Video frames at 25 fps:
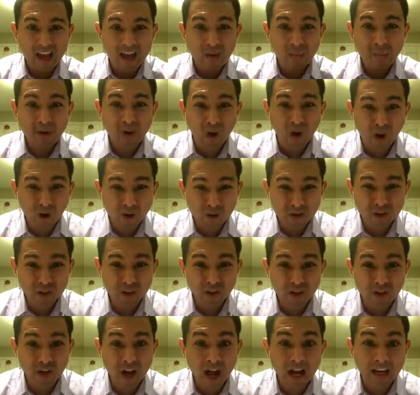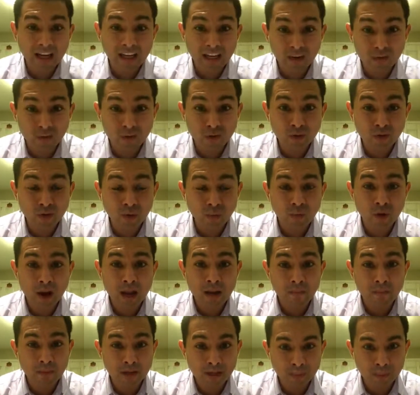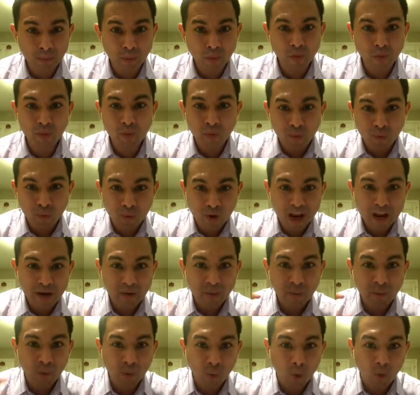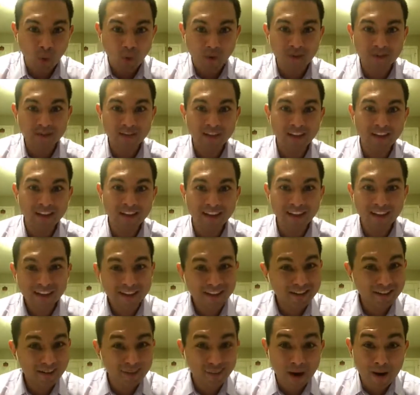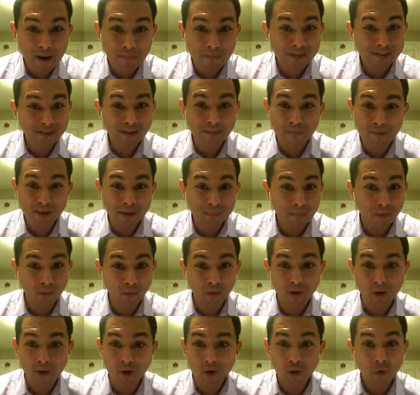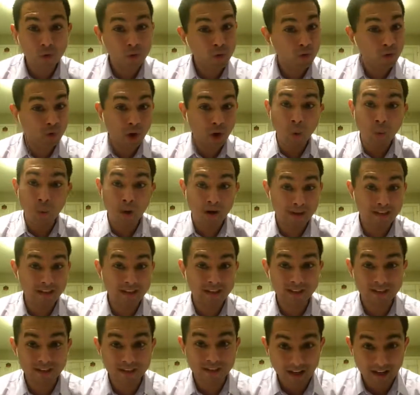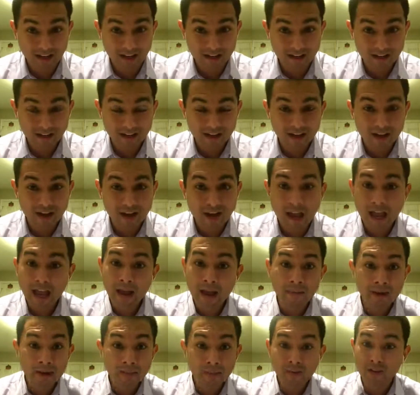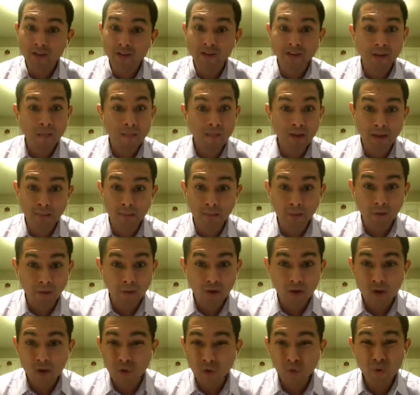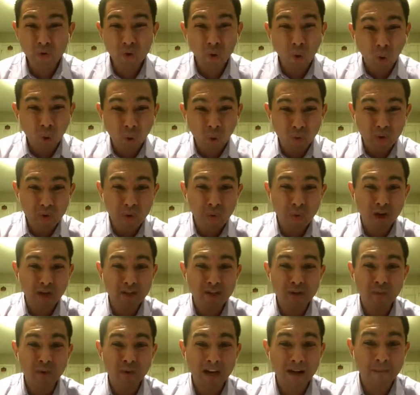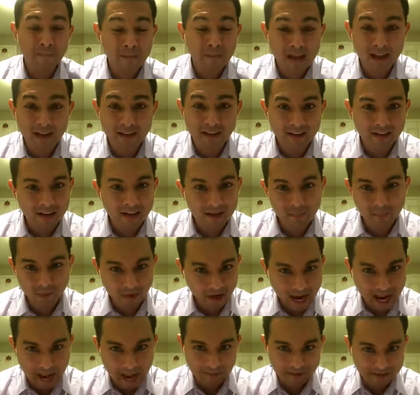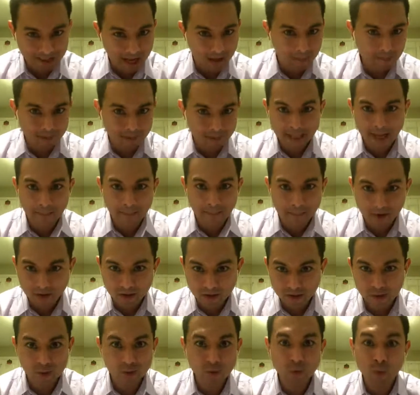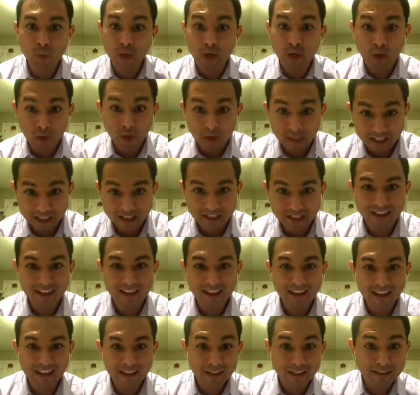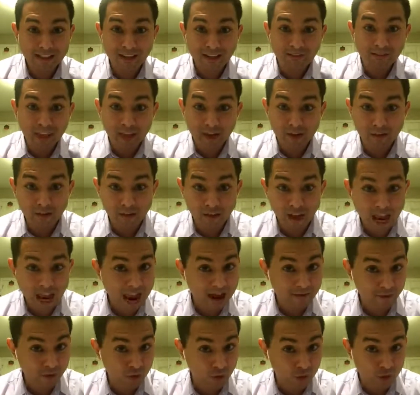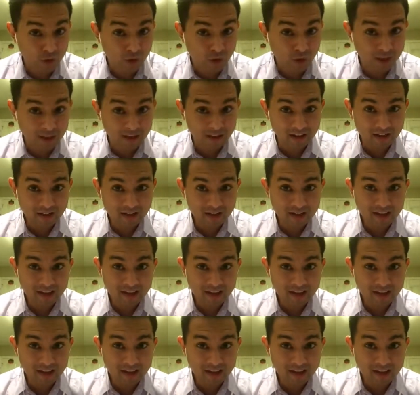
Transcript: but also you're not giving the right people the right roles. Because there might be some people who you don't want to decide, and maybe there's some people who you only want to recommend and perhaps not be that person to agree. Because if they have to agree,